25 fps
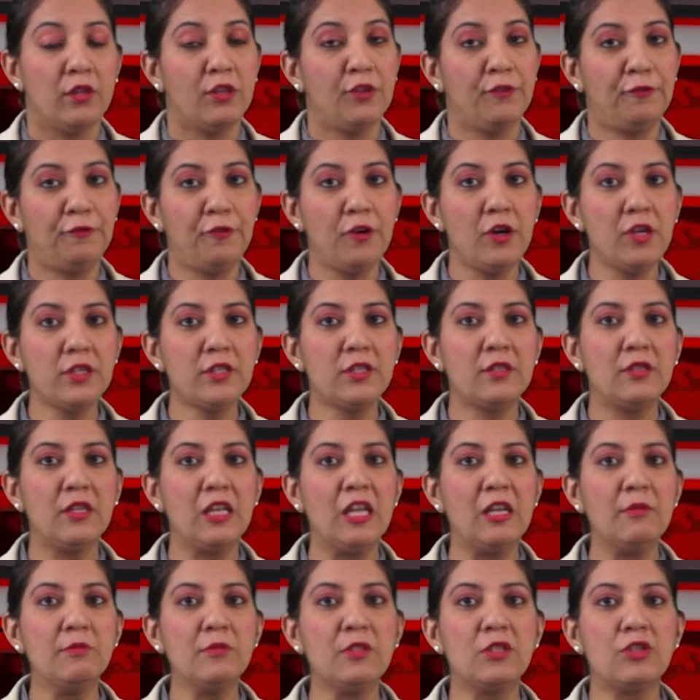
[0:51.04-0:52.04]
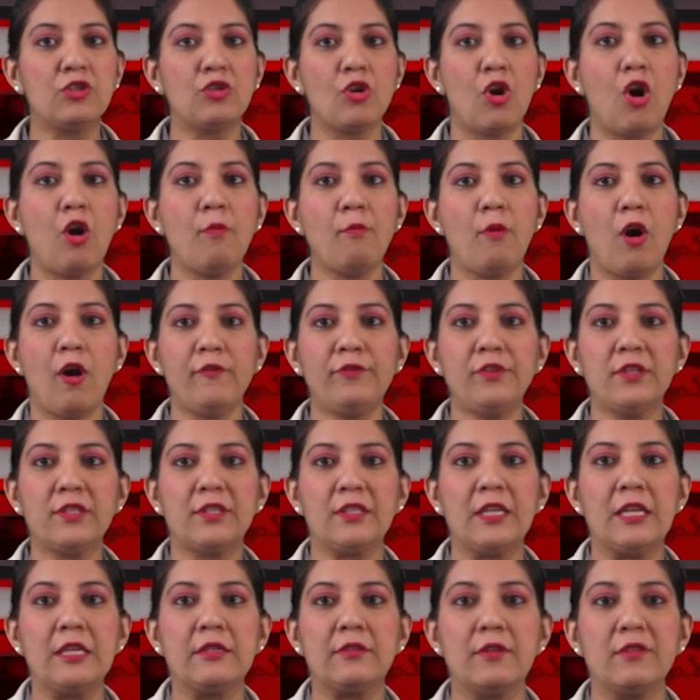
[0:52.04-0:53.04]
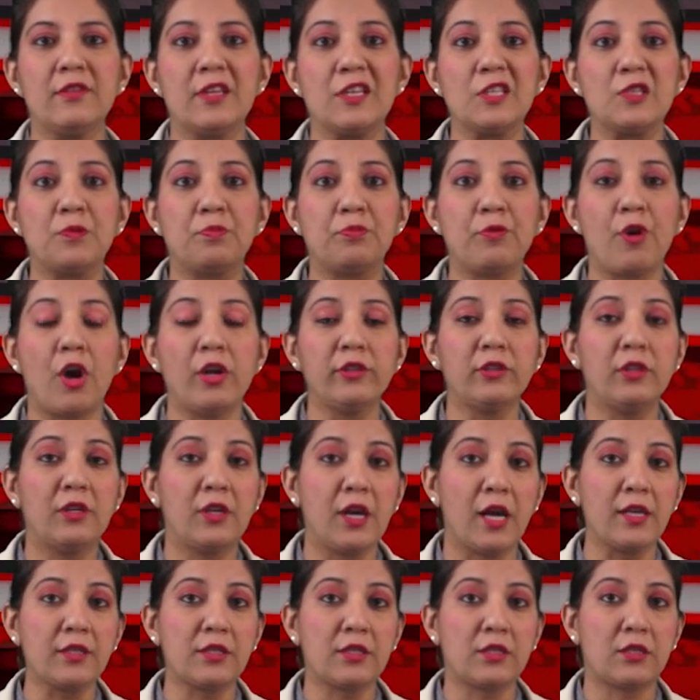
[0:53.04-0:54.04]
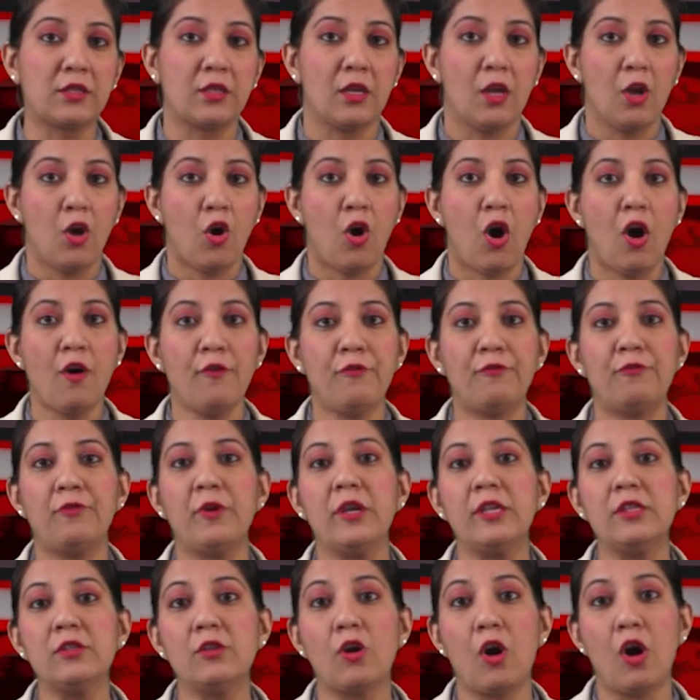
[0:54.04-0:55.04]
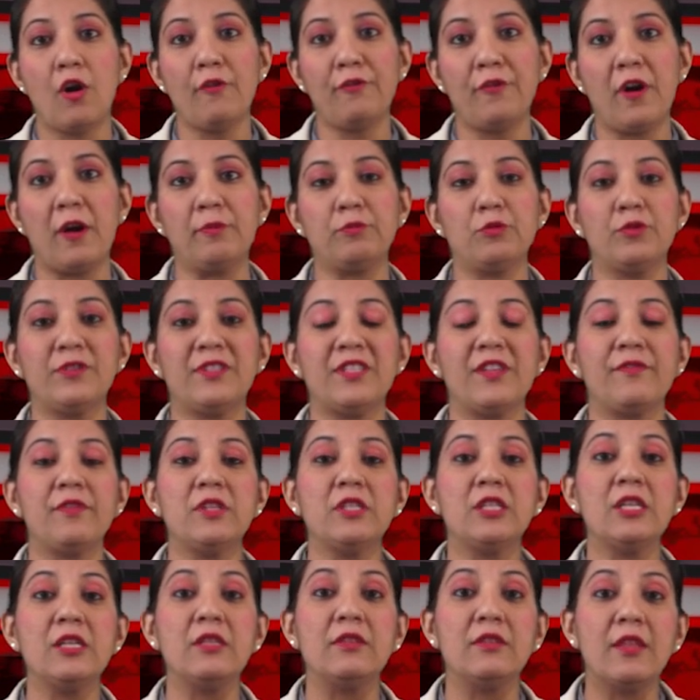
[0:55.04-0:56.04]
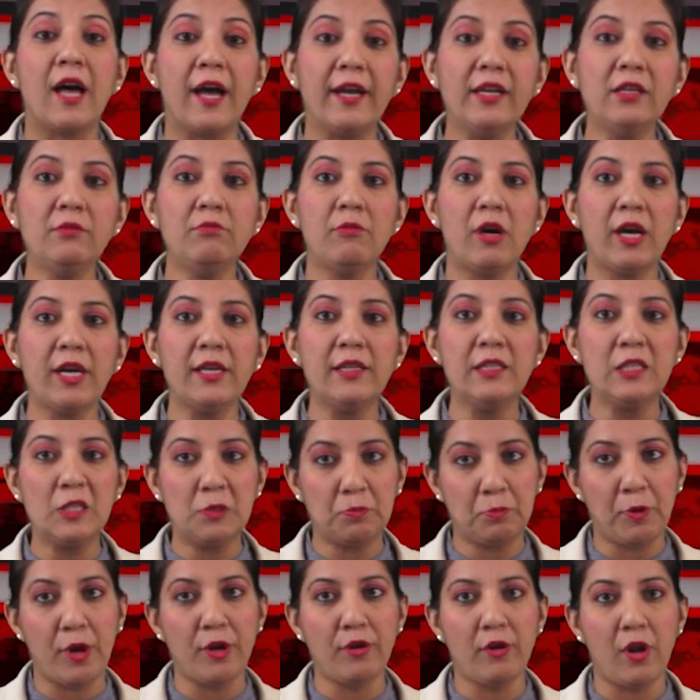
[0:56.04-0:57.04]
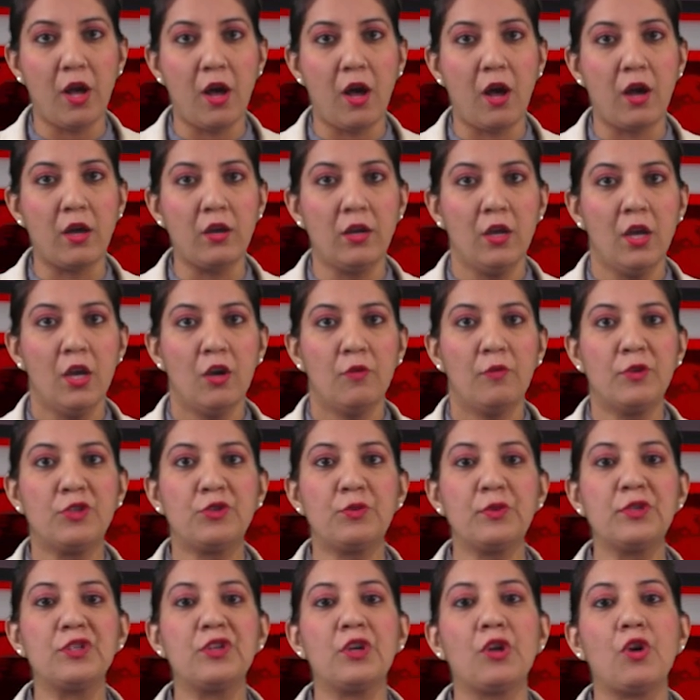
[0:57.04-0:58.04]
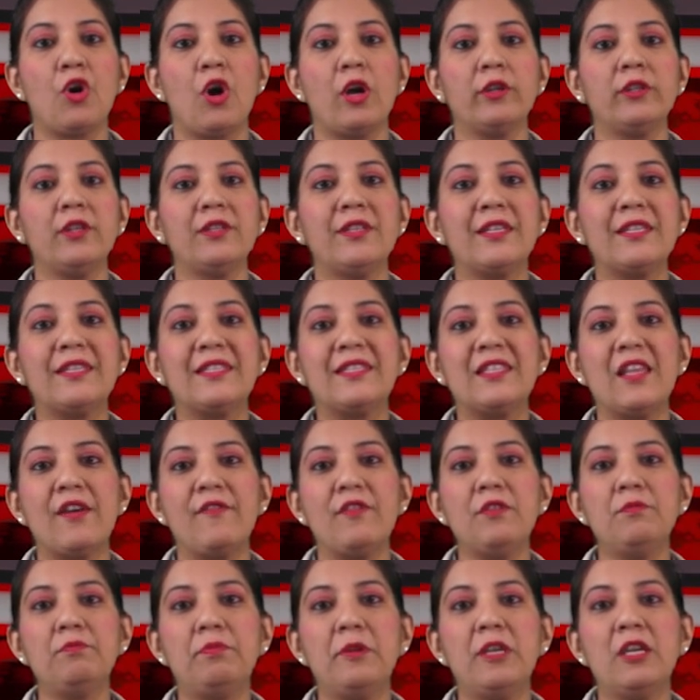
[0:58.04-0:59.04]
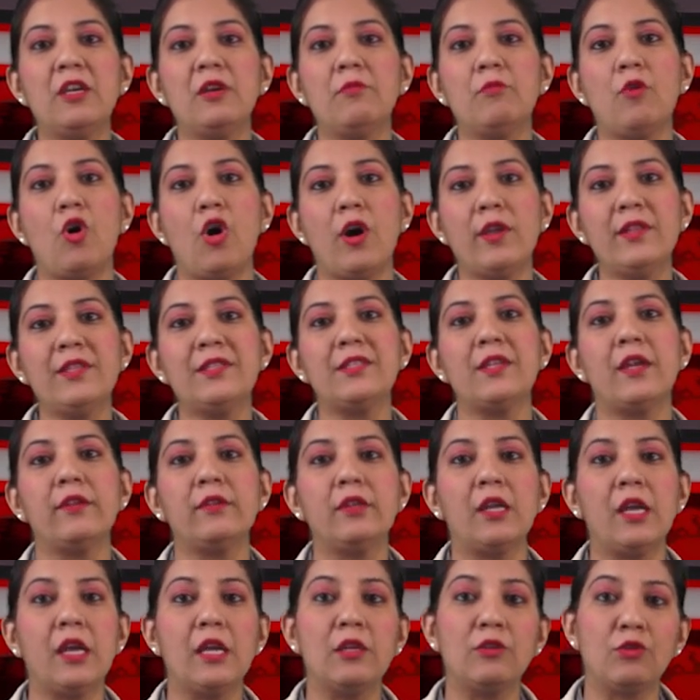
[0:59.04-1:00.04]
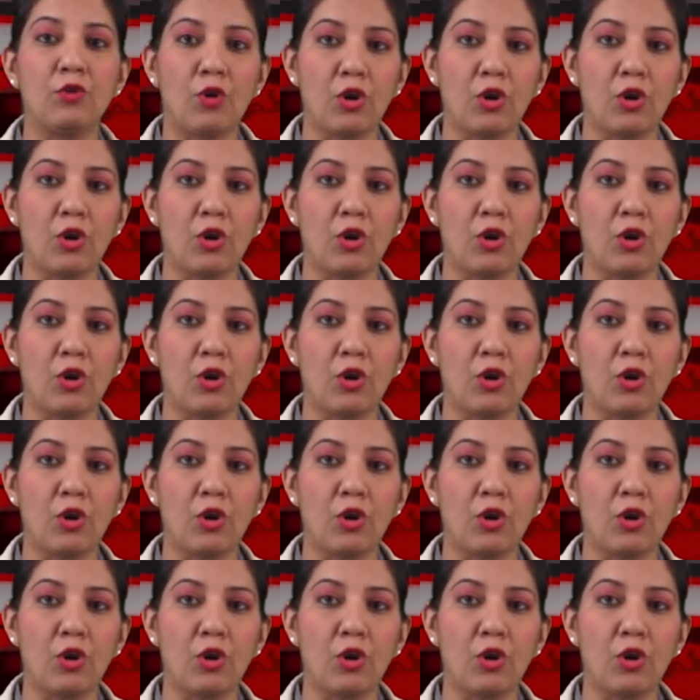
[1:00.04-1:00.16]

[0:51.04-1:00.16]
The first named storm of the season has brought gusts of wind of up to 79 miles per hour, which was recorded at 7 p.m. on Sunday in